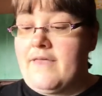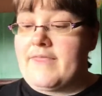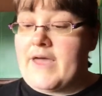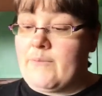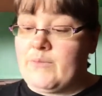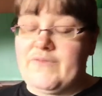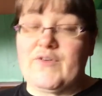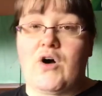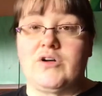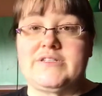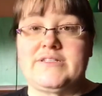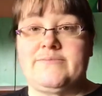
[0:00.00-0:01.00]
Then we've
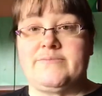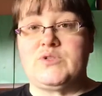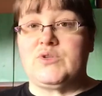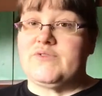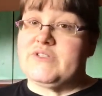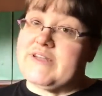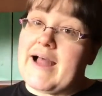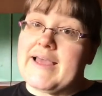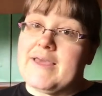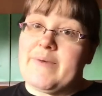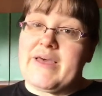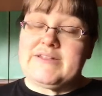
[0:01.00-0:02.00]
got some sort of
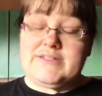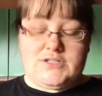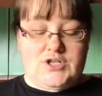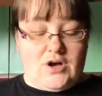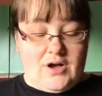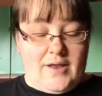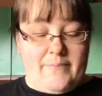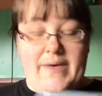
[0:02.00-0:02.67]
snacky bits, the chocolate